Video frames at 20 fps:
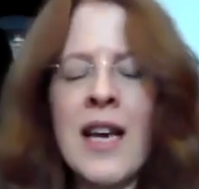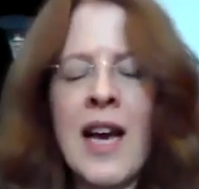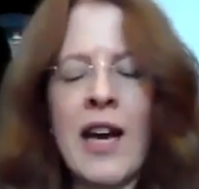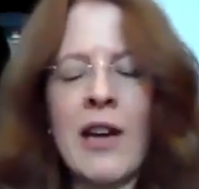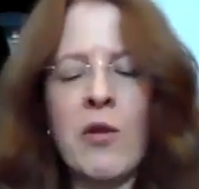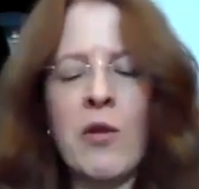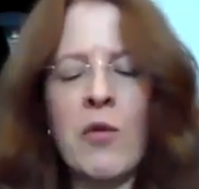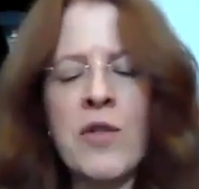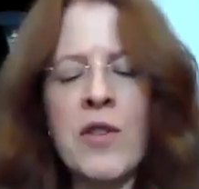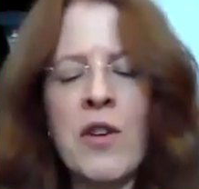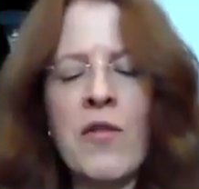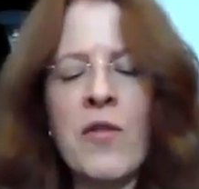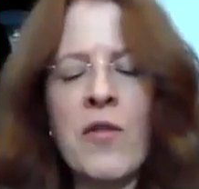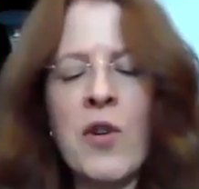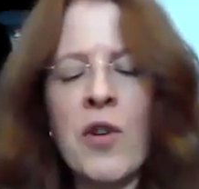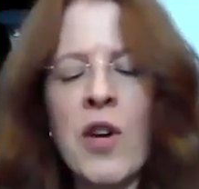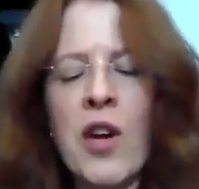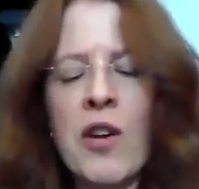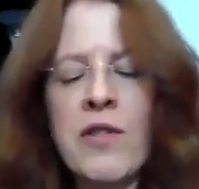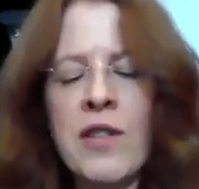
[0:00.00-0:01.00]
And also, if
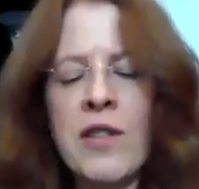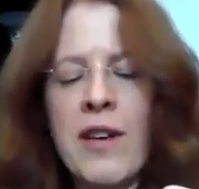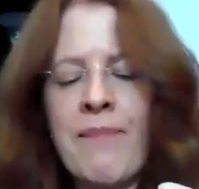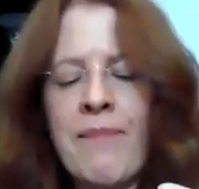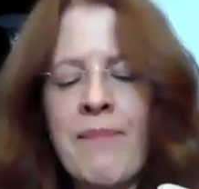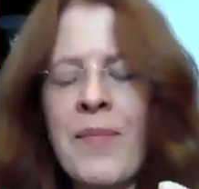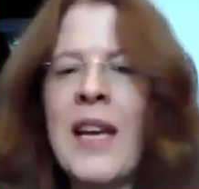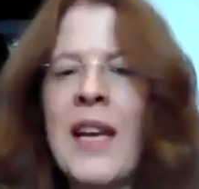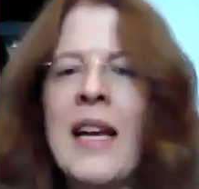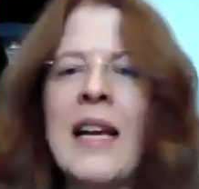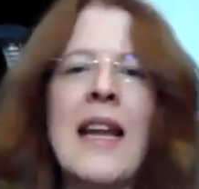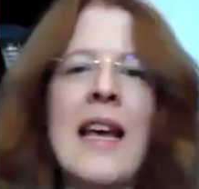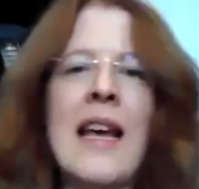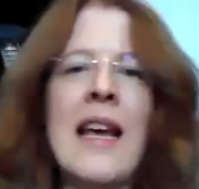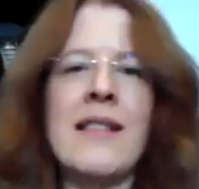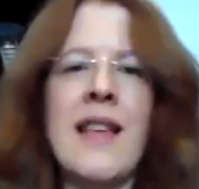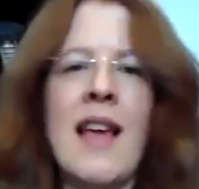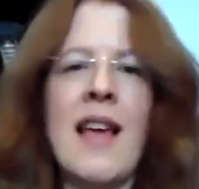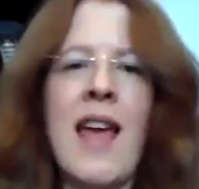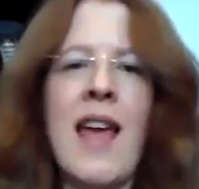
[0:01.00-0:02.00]
you're going to,
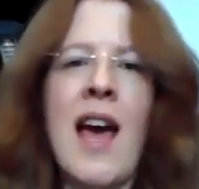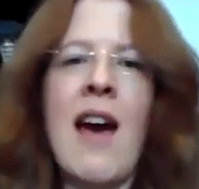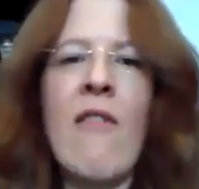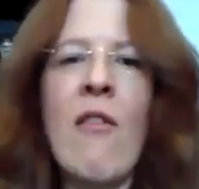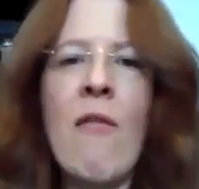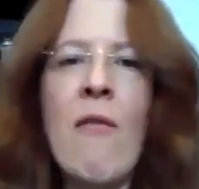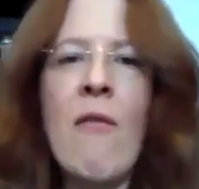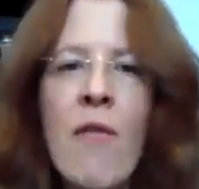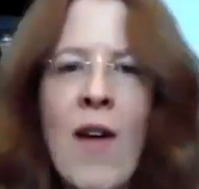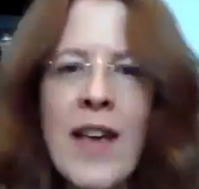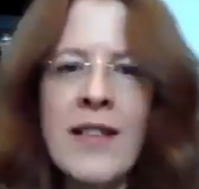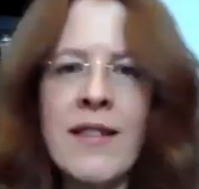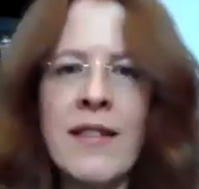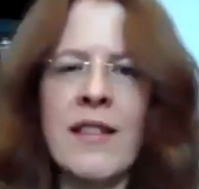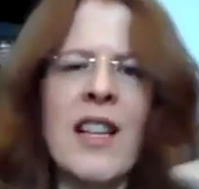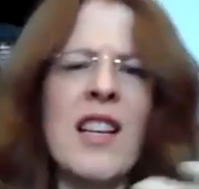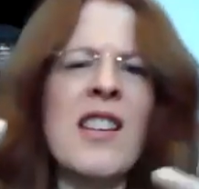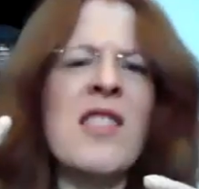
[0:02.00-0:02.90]
let's say, have a vessel,